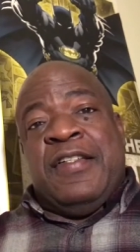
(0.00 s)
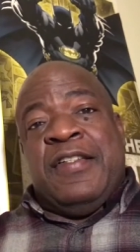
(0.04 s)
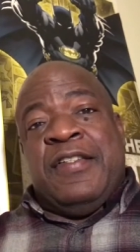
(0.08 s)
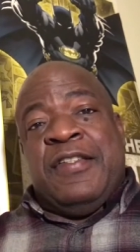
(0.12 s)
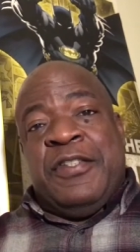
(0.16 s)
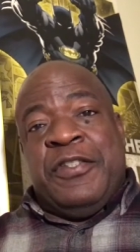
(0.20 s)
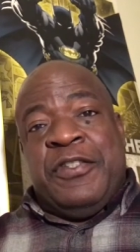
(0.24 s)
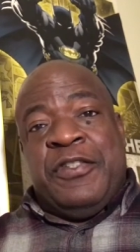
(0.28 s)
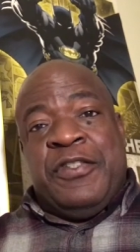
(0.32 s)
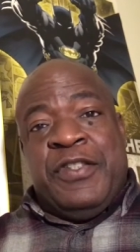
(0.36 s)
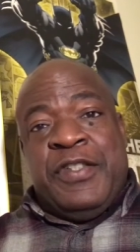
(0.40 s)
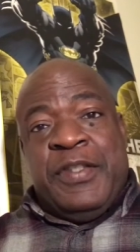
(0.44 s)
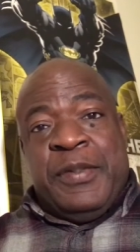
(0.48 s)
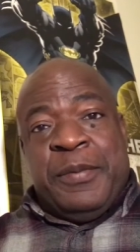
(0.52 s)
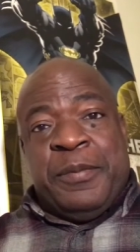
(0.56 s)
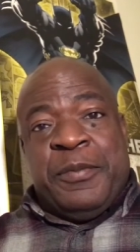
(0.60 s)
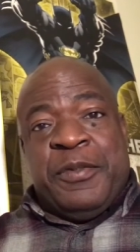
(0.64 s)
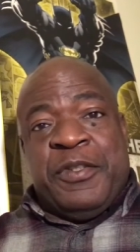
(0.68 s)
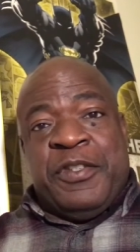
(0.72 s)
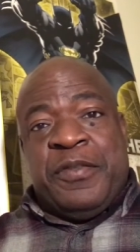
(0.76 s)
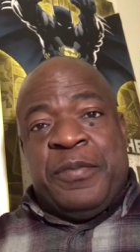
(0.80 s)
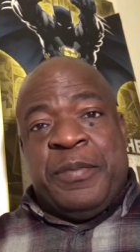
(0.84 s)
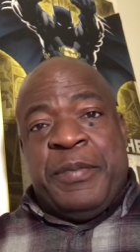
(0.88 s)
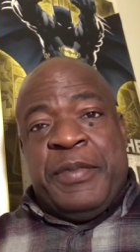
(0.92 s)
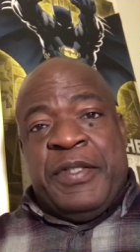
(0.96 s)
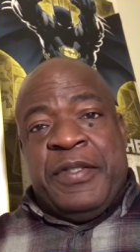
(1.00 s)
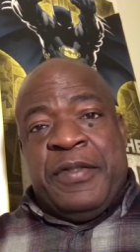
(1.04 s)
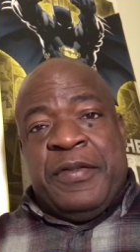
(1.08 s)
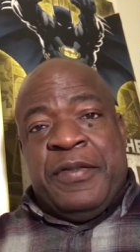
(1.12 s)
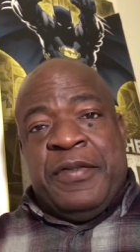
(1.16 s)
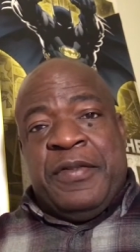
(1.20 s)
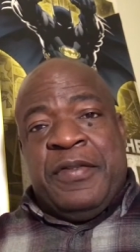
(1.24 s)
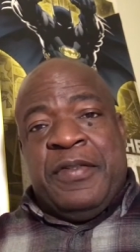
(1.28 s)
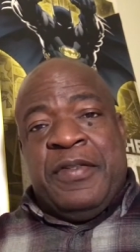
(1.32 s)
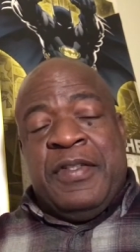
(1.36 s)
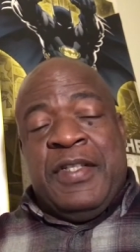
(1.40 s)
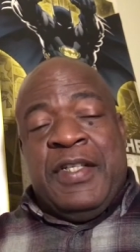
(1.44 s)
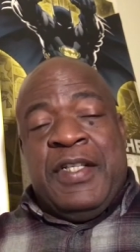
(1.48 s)
the stimulus bill.
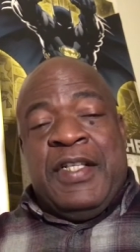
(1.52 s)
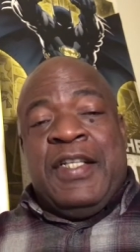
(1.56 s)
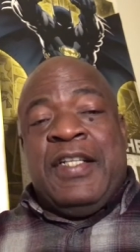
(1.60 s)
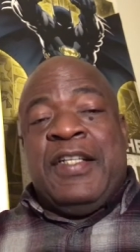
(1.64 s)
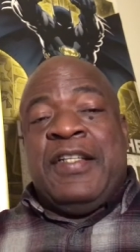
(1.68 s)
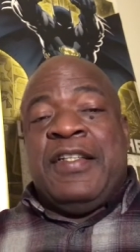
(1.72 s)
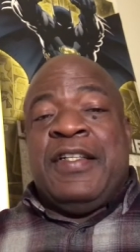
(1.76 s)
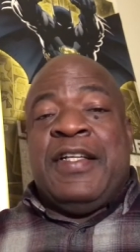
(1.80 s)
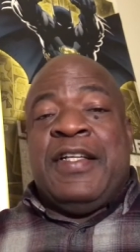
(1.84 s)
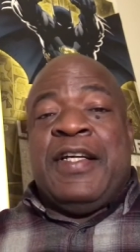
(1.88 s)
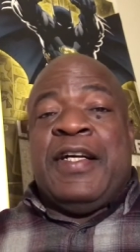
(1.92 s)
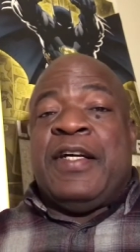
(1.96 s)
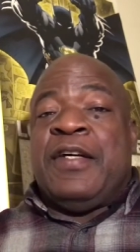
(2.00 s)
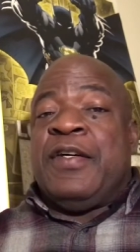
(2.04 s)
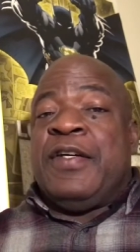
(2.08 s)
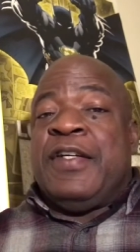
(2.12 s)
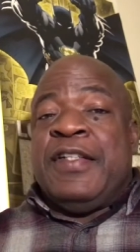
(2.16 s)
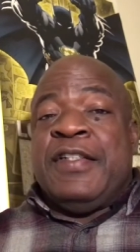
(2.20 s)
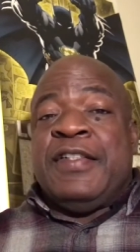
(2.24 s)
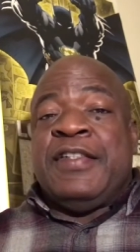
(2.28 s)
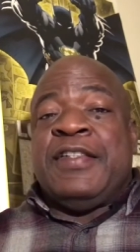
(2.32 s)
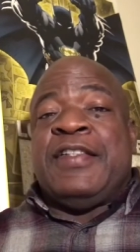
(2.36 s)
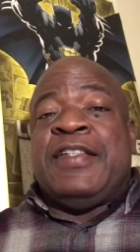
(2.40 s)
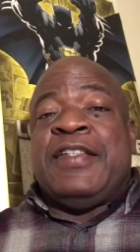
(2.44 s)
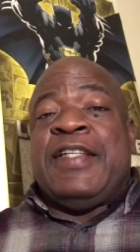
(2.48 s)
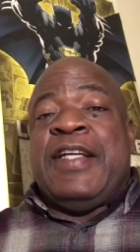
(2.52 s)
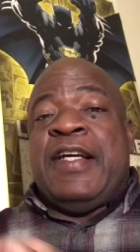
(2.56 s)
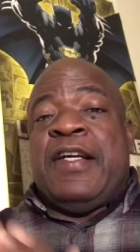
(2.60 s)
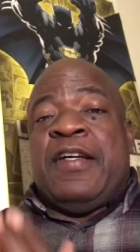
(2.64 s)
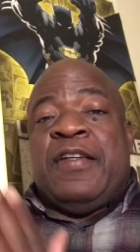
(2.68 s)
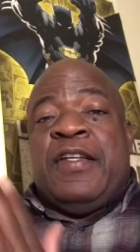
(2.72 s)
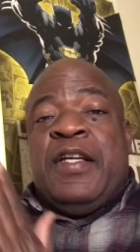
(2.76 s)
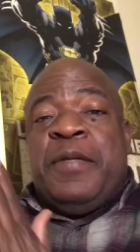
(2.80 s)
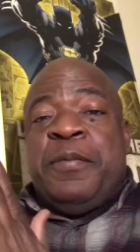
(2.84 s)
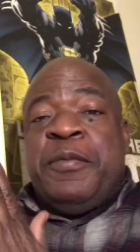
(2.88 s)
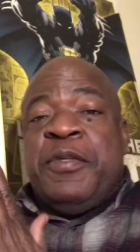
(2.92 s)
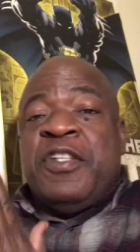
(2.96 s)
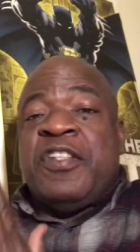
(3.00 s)
Now, now
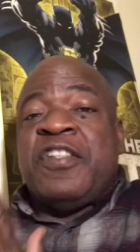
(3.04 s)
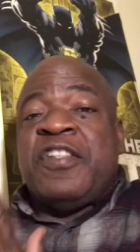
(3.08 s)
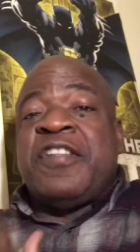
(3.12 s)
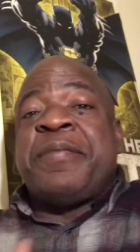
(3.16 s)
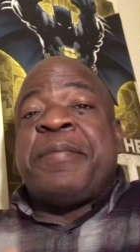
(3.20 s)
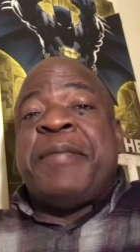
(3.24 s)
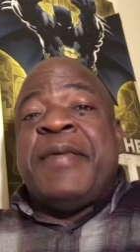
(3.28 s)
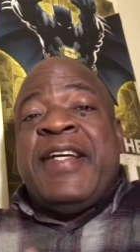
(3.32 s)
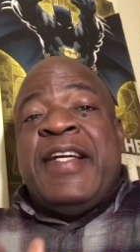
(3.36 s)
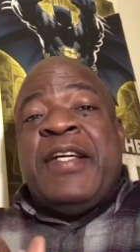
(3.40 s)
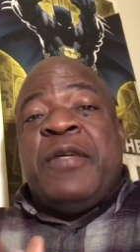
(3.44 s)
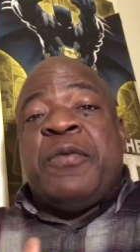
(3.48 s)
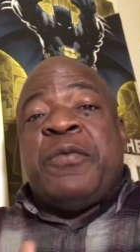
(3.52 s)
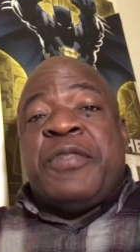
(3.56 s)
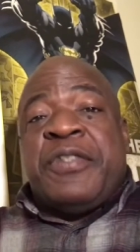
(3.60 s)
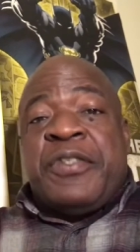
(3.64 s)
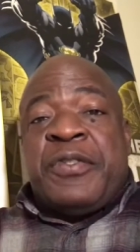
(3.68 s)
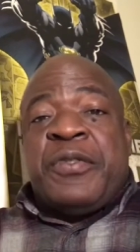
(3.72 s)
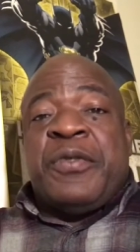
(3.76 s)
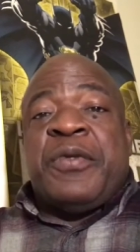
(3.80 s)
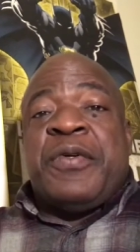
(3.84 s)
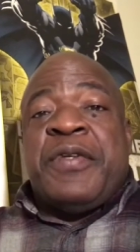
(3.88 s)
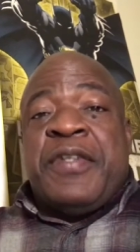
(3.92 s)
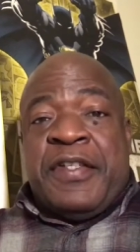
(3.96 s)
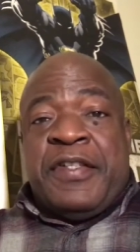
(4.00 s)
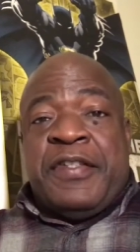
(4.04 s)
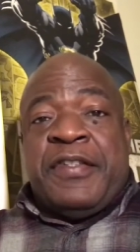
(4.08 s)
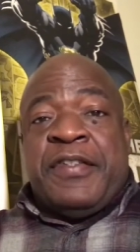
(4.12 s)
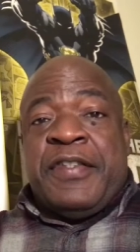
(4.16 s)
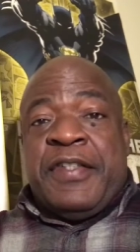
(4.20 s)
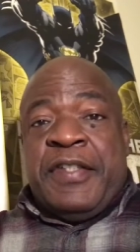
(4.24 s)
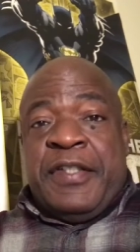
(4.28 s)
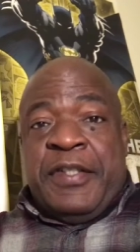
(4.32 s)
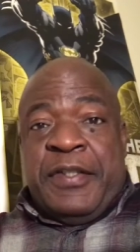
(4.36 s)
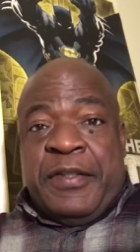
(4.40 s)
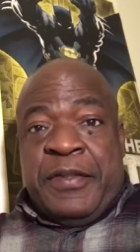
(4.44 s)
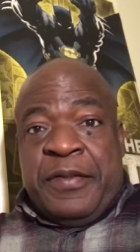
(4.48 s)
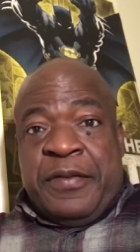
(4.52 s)
let me explain what's going on
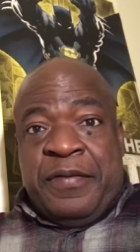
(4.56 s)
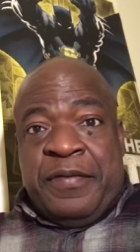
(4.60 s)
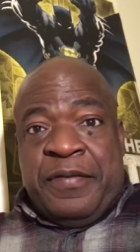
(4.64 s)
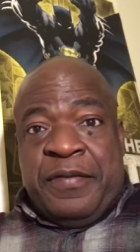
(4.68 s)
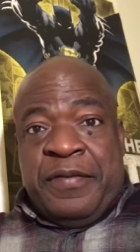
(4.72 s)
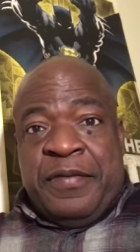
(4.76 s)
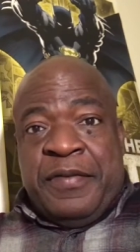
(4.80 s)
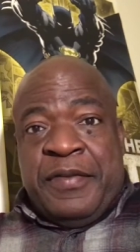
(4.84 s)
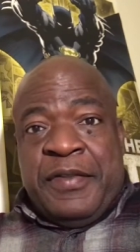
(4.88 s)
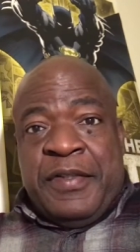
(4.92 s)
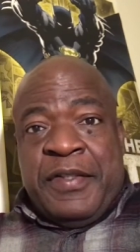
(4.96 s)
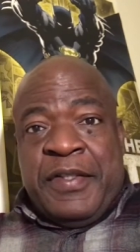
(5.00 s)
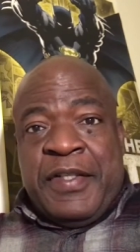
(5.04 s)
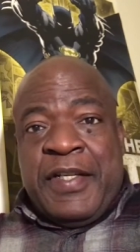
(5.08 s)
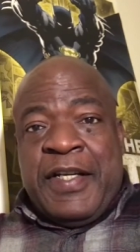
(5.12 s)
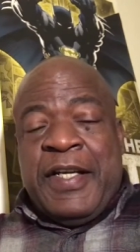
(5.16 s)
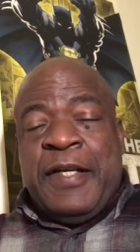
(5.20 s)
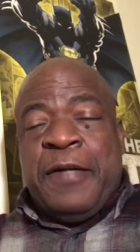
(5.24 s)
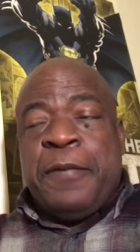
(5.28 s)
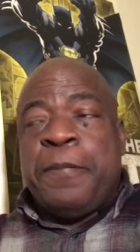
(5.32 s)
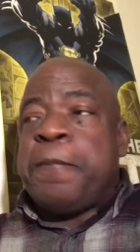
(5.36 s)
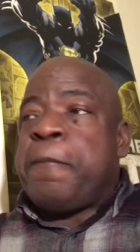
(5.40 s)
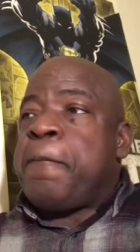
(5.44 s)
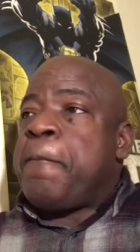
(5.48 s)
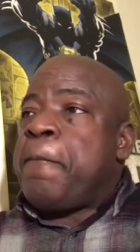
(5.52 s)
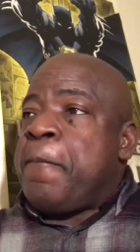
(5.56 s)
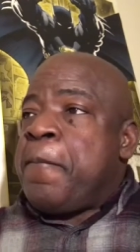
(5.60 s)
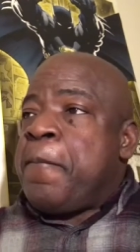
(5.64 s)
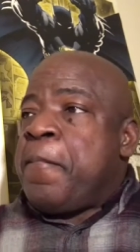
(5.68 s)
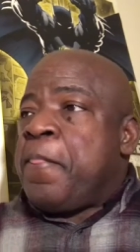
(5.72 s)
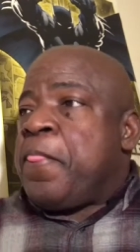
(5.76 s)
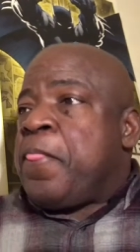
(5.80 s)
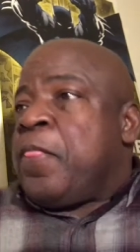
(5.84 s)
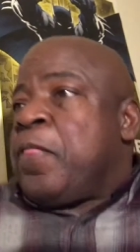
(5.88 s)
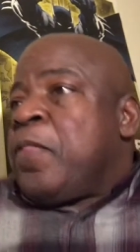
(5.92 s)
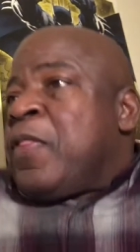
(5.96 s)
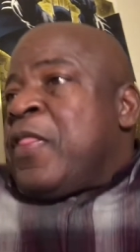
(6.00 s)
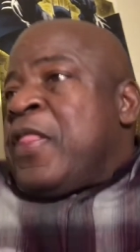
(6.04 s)
here. Okay.
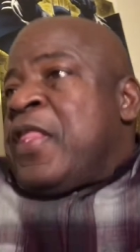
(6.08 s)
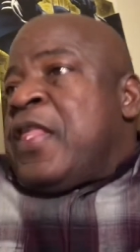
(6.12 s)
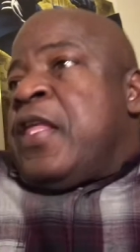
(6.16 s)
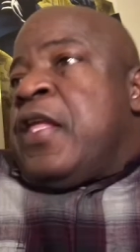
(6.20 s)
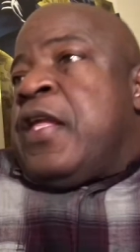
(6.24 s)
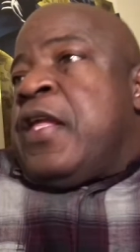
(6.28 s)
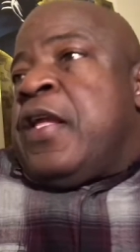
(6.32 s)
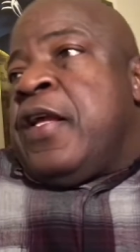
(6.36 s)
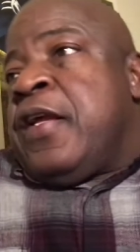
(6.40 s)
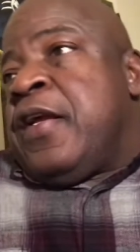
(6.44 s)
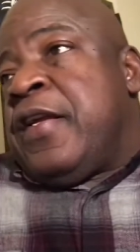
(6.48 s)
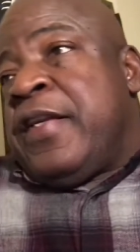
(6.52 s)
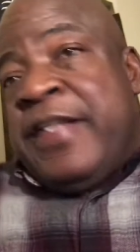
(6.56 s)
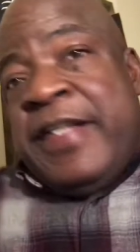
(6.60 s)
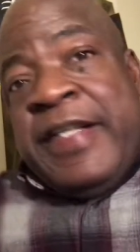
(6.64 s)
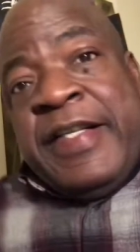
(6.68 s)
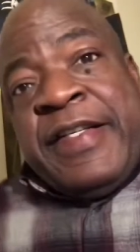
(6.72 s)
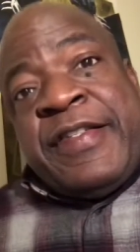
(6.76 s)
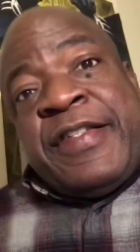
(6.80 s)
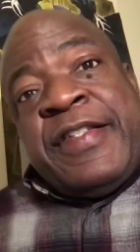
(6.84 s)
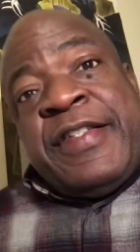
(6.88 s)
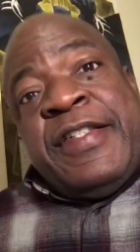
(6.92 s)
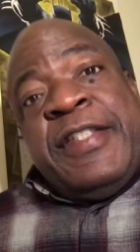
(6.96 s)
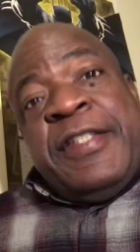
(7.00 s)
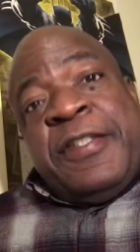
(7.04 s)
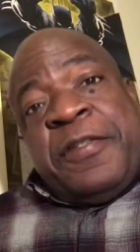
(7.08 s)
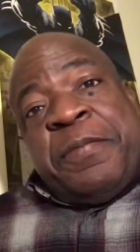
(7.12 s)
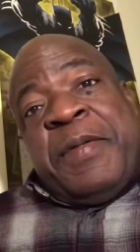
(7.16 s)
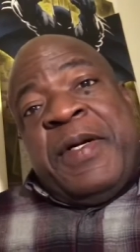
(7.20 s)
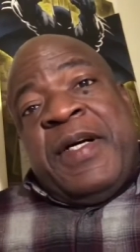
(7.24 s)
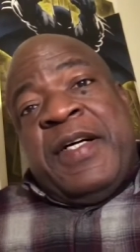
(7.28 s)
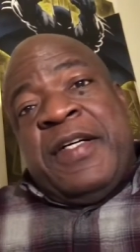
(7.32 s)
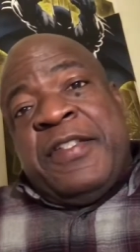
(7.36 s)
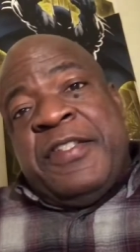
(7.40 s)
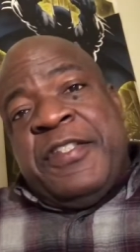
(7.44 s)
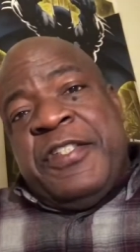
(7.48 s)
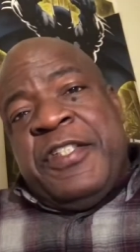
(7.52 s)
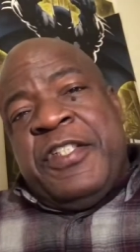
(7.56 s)
Yes, it is
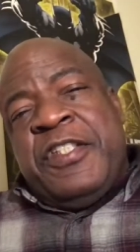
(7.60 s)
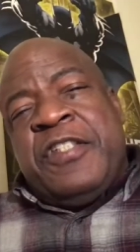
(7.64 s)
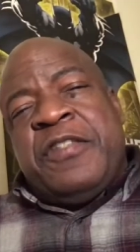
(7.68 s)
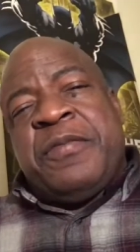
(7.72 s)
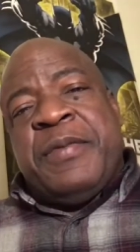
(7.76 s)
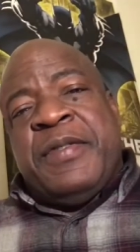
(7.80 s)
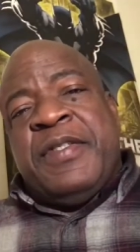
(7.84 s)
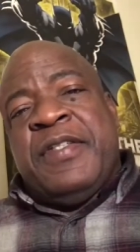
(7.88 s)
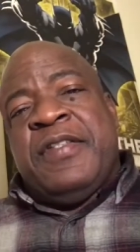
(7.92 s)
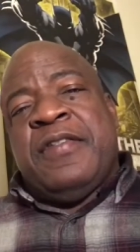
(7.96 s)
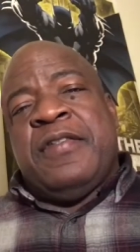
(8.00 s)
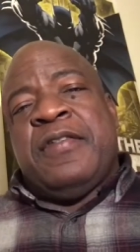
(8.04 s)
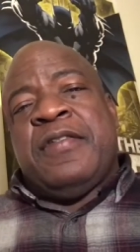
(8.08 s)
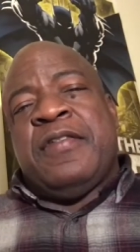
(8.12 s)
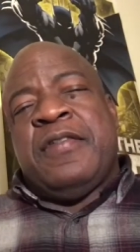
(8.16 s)
politics, but